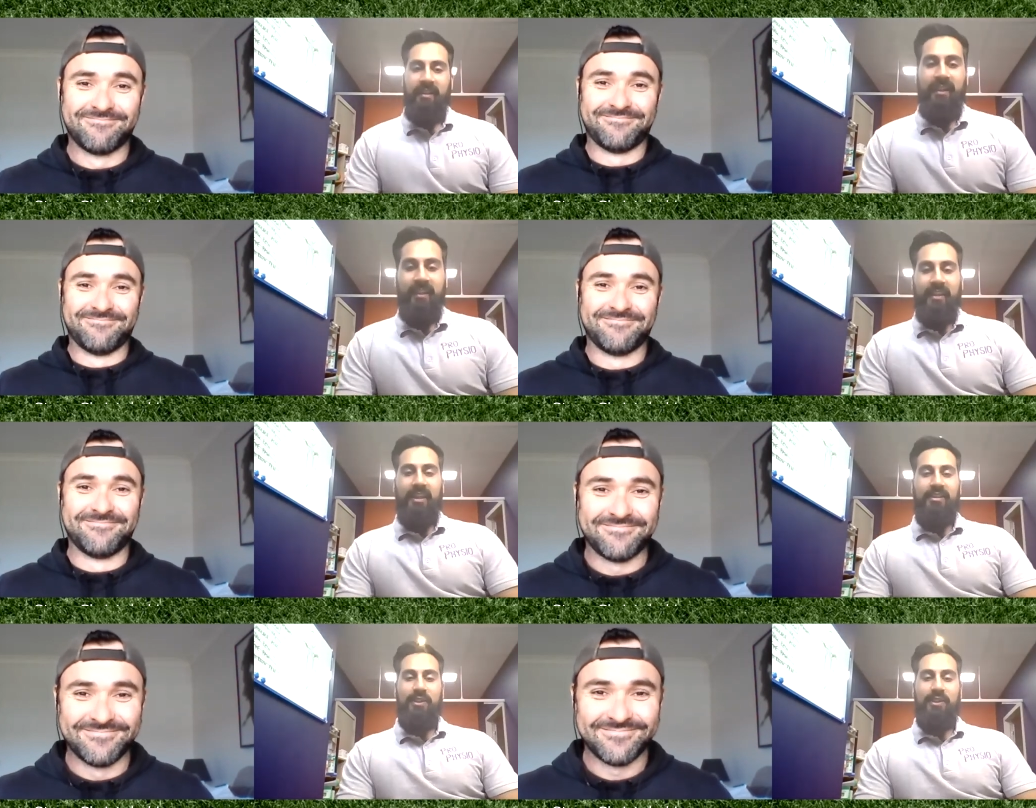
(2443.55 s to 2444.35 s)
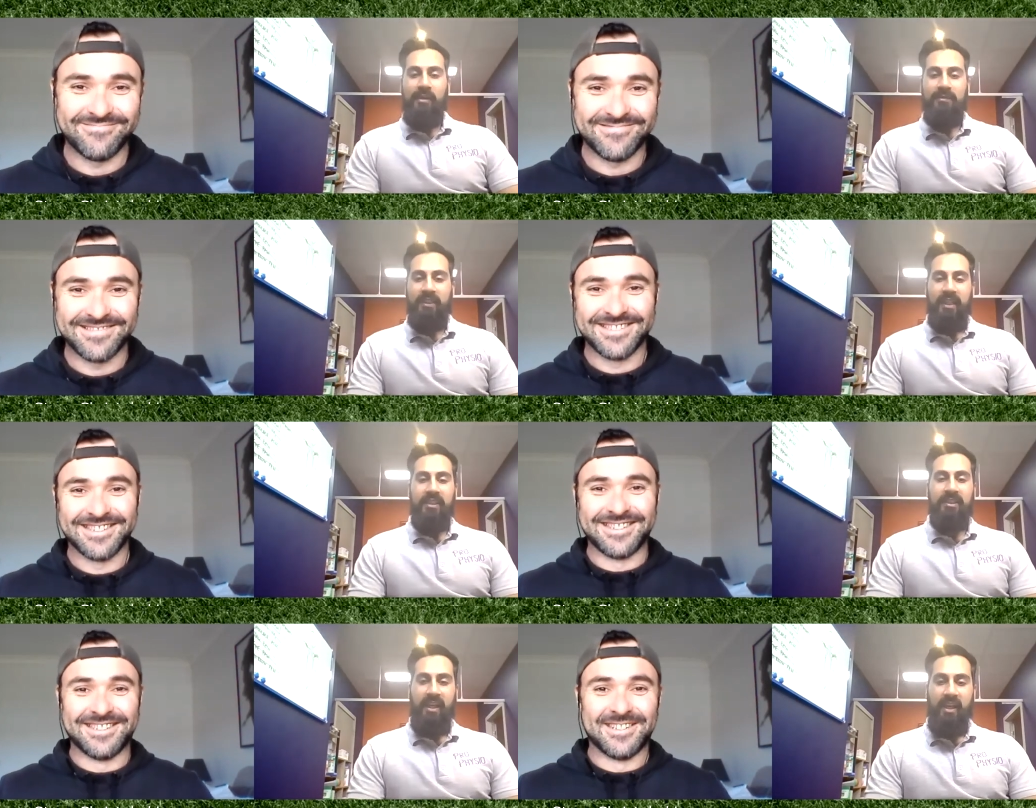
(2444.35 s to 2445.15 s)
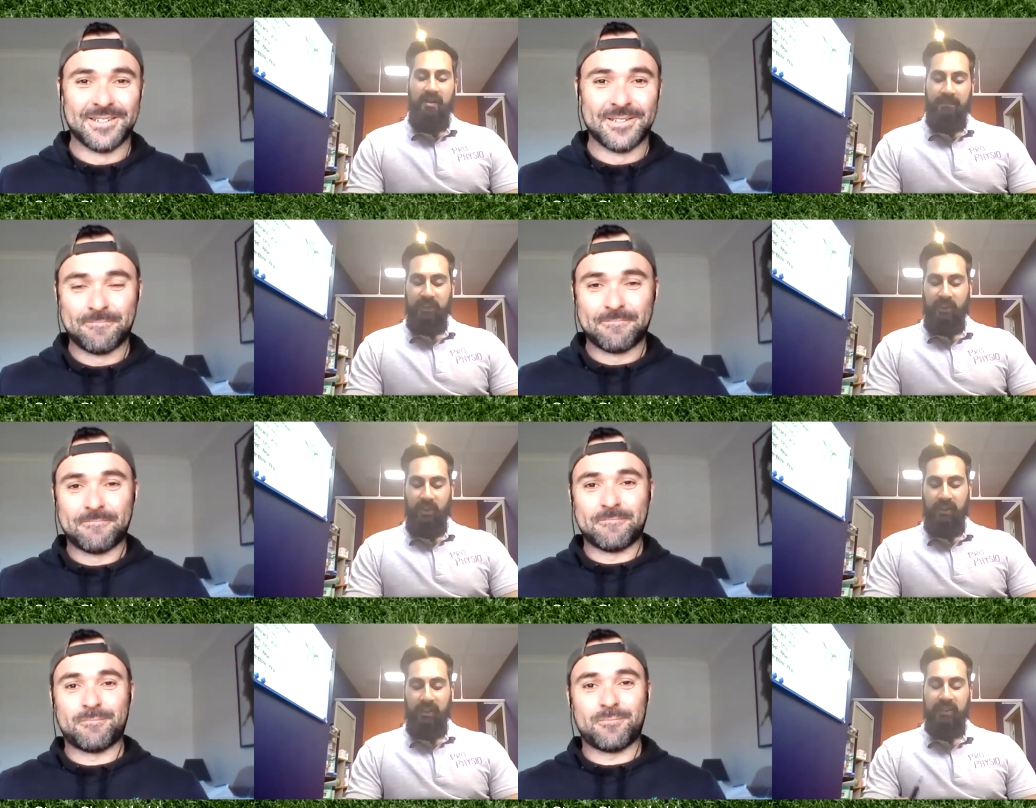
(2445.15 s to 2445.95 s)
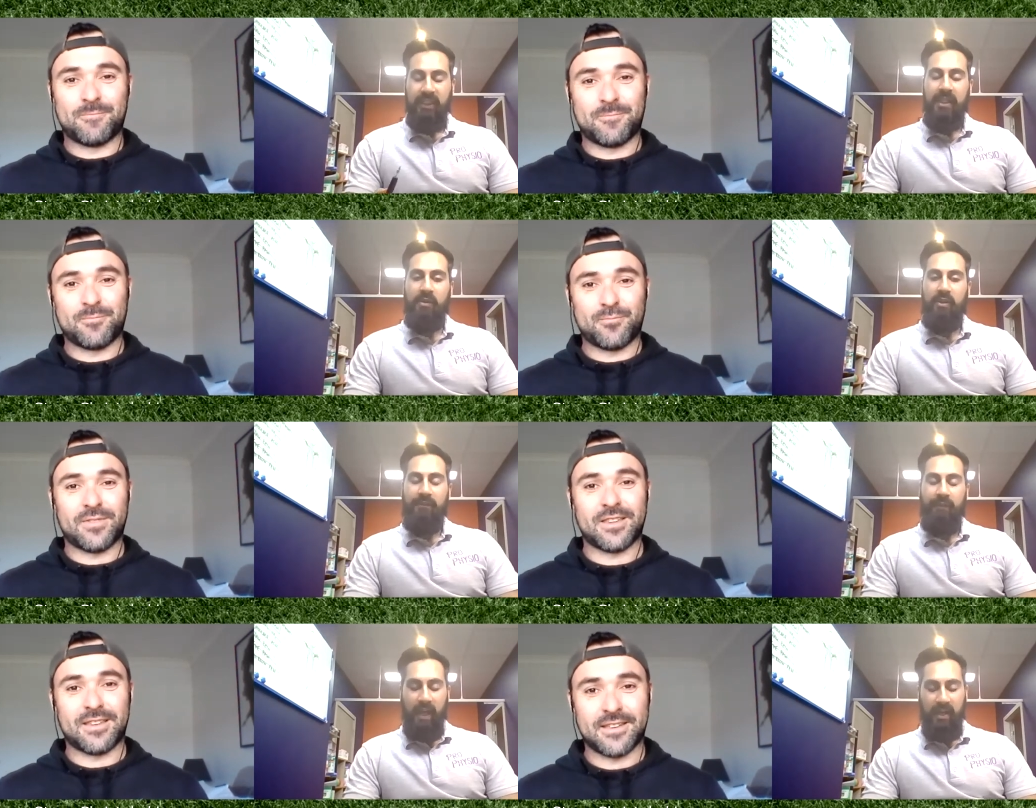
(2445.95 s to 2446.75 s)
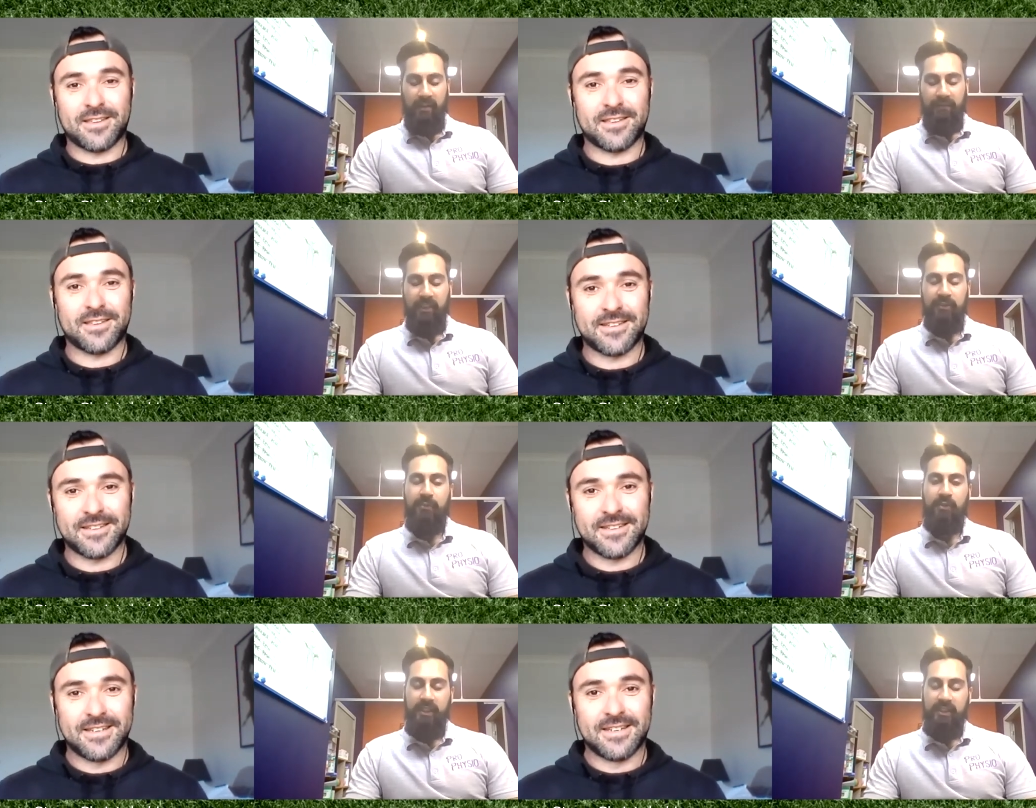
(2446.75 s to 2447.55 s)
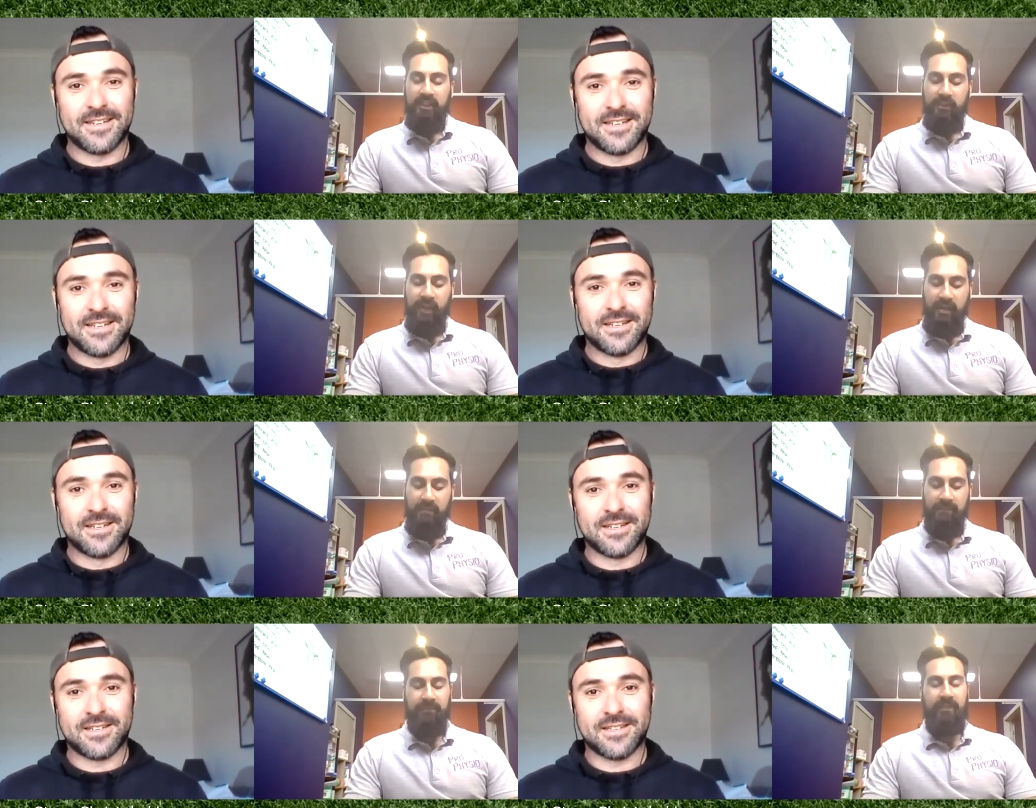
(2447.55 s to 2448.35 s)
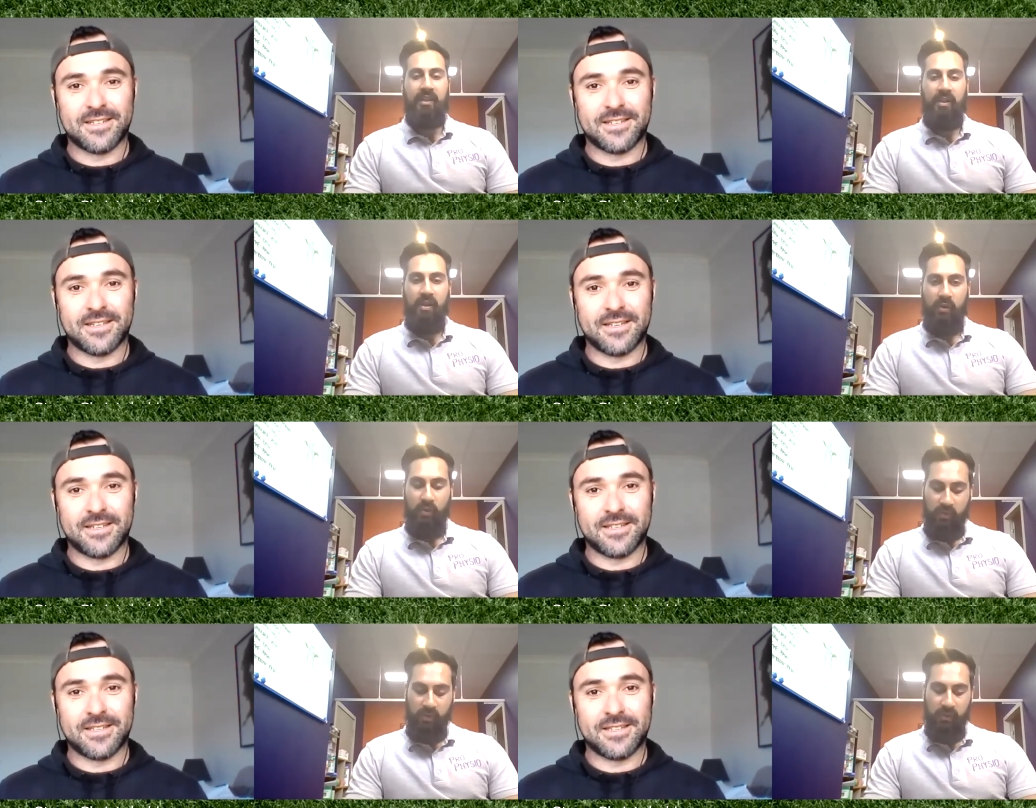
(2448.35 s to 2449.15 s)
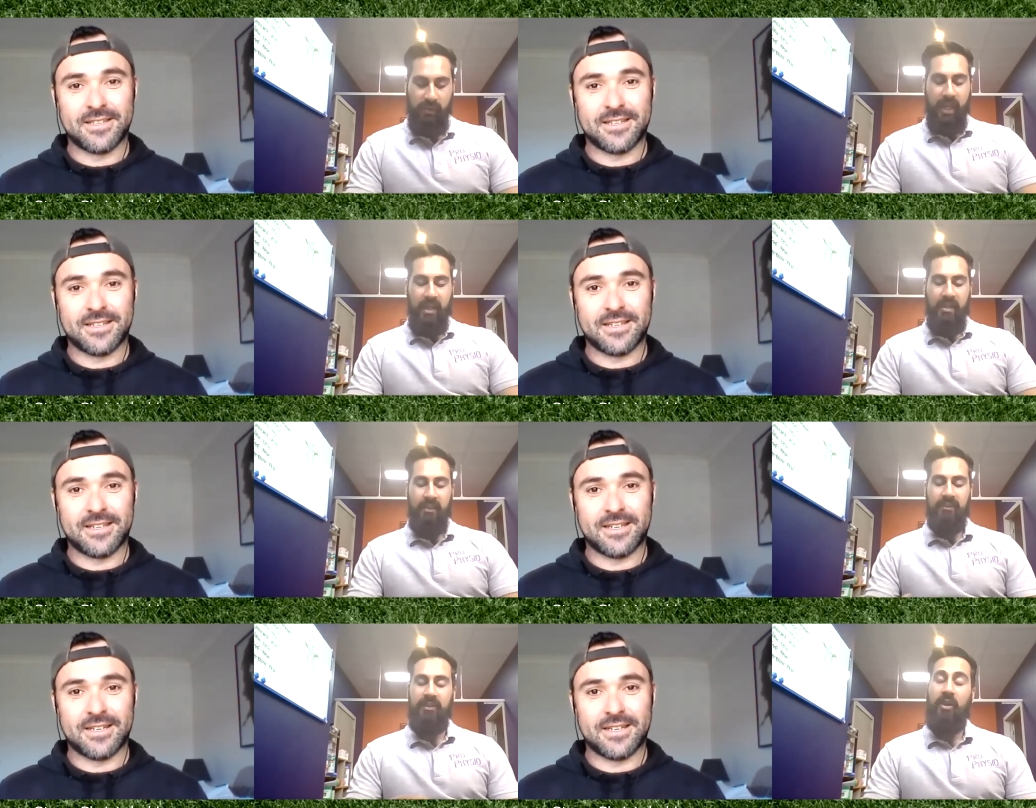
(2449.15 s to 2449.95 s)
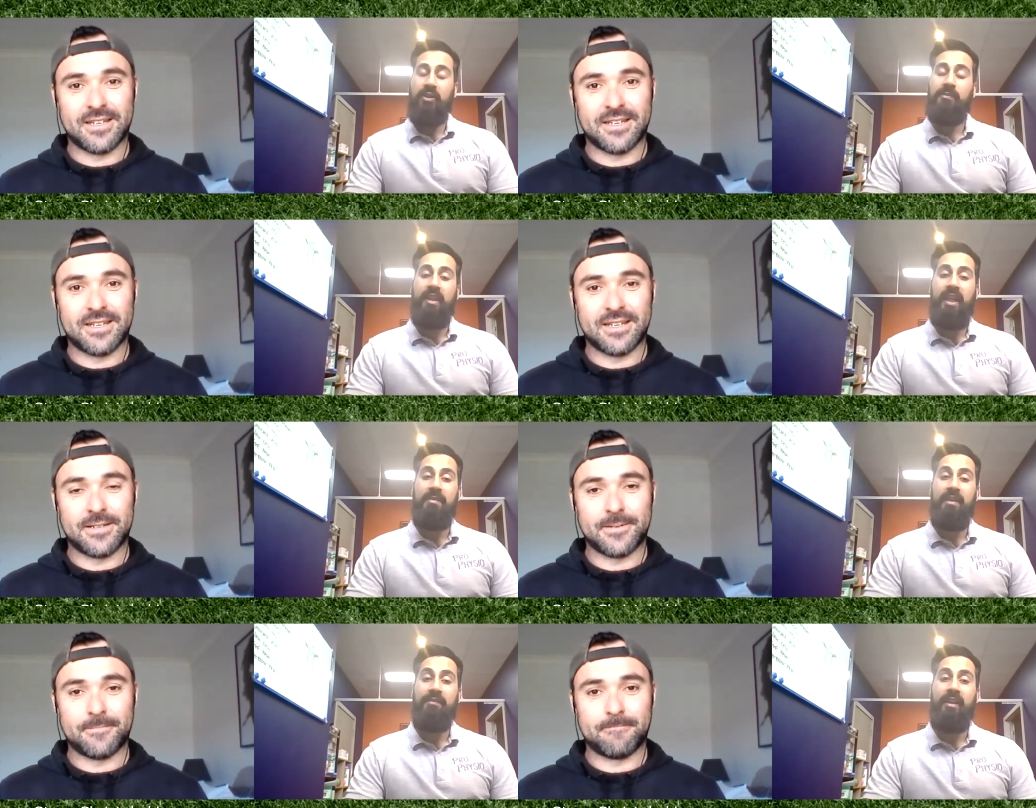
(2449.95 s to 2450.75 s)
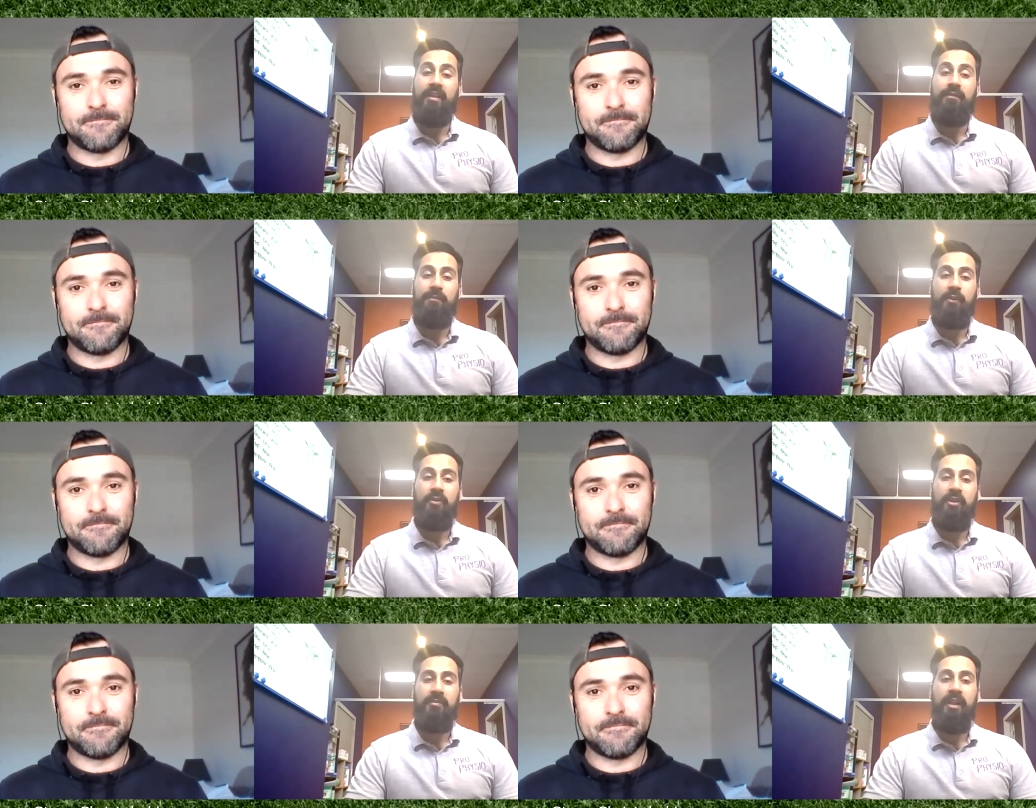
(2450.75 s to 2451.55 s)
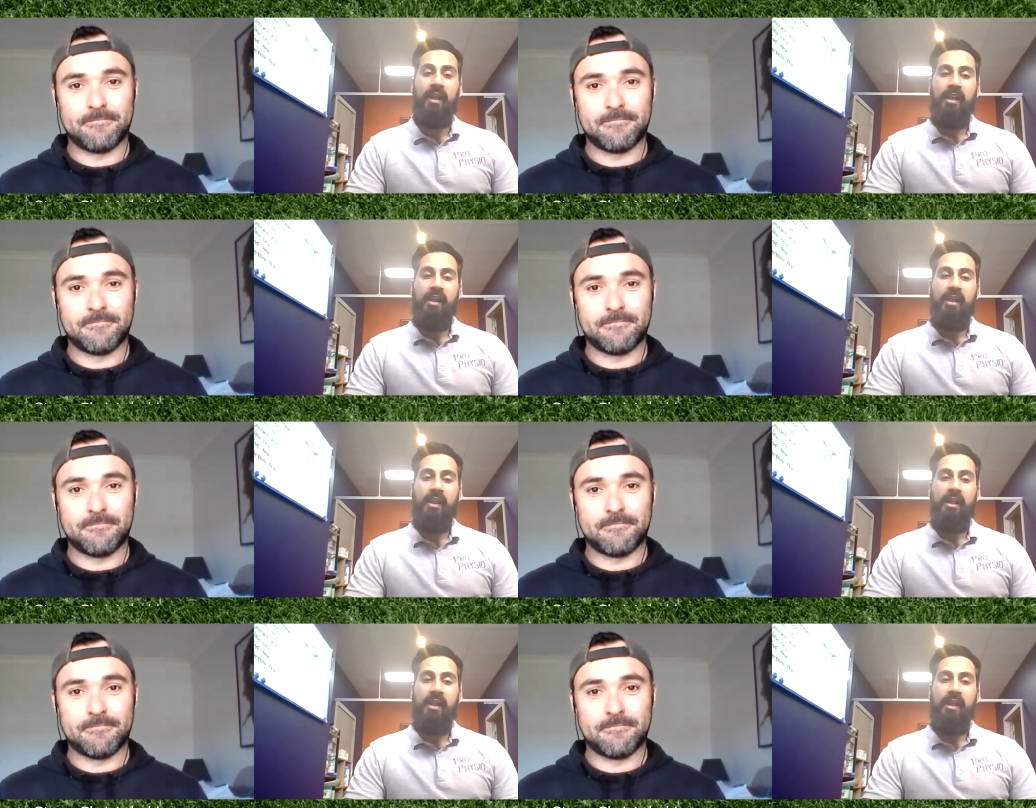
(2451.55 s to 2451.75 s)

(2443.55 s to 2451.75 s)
Speaker 1: Thanks for your time, Stace. So you can see him on Facebook, Instagram, and goes by the name Athletic Football Group.